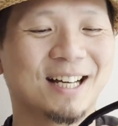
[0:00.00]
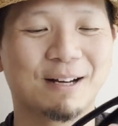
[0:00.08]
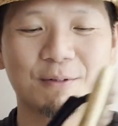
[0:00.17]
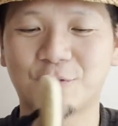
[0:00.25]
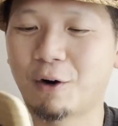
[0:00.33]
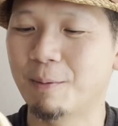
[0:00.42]

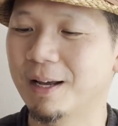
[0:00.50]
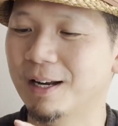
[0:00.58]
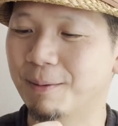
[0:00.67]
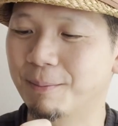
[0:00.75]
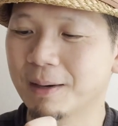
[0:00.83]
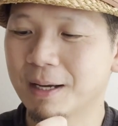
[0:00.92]
comes from,
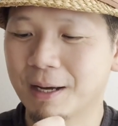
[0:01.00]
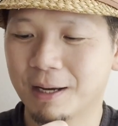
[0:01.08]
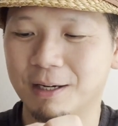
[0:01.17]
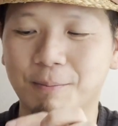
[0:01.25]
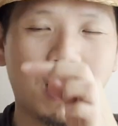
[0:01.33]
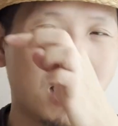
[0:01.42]
and
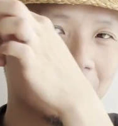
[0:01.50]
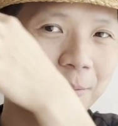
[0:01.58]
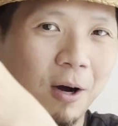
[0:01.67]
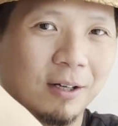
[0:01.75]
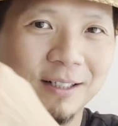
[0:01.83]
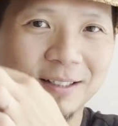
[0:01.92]
the bottom
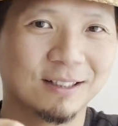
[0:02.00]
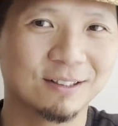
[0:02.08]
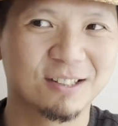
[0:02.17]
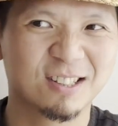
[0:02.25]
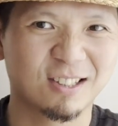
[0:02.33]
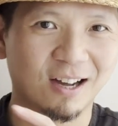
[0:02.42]
are these
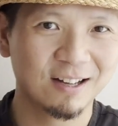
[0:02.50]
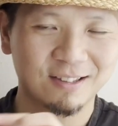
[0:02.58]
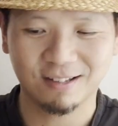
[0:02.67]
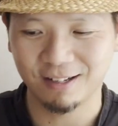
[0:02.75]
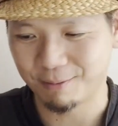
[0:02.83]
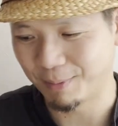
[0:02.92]
little
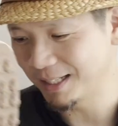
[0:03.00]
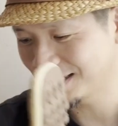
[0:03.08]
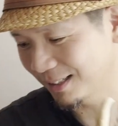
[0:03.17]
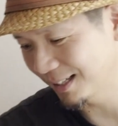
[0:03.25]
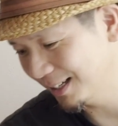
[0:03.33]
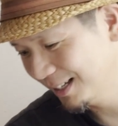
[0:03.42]
studs.
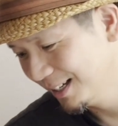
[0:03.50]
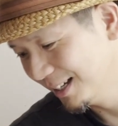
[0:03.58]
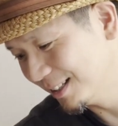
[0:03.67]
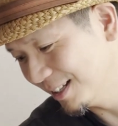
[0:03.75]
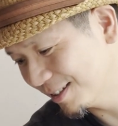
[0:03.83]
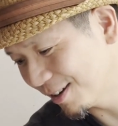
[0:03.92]
Basically,
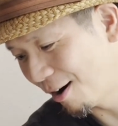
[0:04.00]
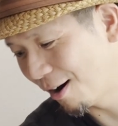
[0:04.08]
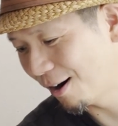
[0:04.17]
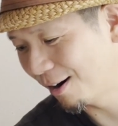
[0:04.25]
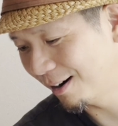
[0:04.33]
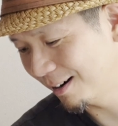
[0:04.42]
these
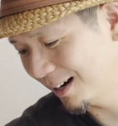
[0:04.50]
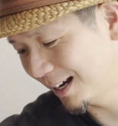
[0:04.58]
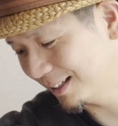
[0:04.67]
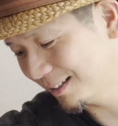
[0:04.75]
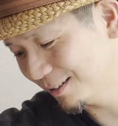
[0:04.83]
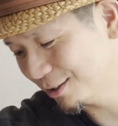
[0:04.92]
are
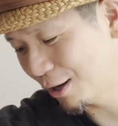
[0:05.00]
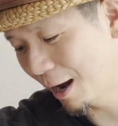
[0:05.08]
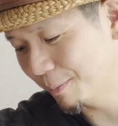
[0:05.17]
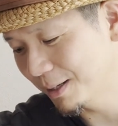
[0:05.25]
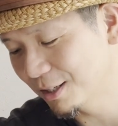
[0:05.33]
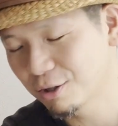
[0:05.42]
like
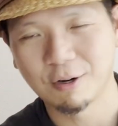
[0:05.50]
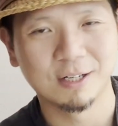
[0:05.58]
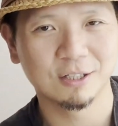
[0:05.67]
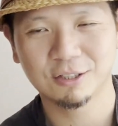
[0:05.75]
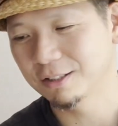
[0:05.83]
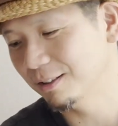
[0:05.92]
Japanese
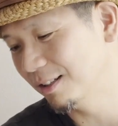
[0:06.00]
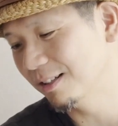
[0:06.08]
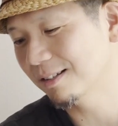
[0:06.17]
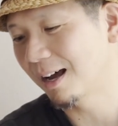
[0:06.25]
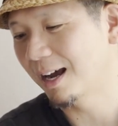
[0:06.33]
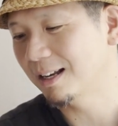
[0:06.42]
traditional
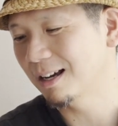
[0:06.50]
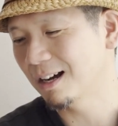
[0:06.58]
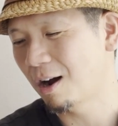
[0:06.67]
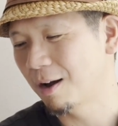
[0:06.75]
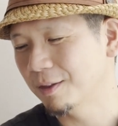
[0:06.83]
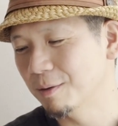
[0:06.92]
design. They're
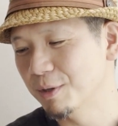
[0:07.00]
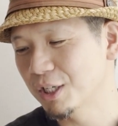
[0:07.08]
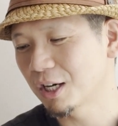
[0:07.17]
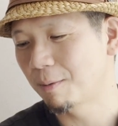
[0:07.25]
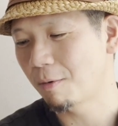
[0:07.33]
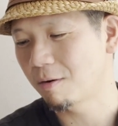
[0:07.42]
called the
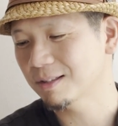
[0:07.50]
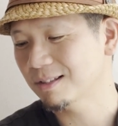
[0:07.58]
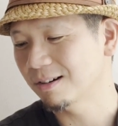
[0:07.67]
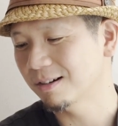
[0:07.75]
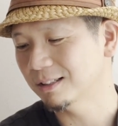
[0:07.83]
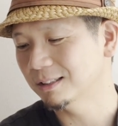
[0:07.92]
bishamon
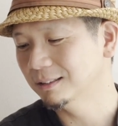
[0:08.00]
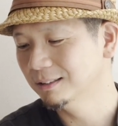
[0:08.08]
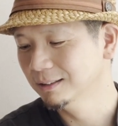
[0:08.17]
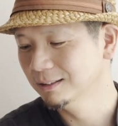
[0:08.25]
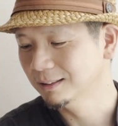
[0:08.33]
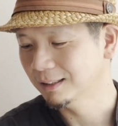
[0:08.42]
turtle
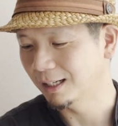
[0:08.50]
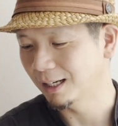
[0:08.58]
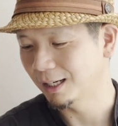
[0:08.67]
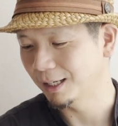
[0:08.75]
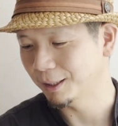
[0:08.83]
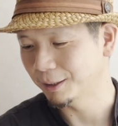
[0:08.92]

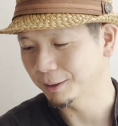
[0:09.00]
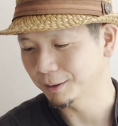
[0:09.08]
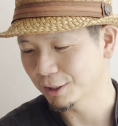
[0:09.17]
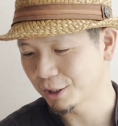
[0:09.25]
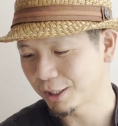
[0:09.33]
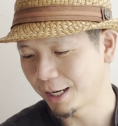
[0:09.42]

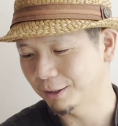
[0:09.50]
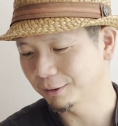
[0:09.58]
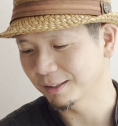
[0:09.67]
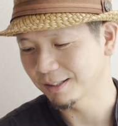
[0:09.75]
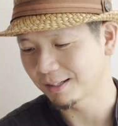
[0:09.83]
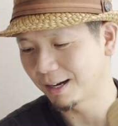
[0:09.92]
shell
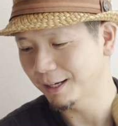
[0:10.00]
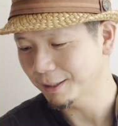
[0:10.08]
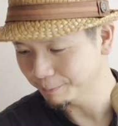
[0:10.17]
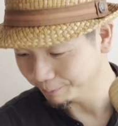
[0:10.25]
design.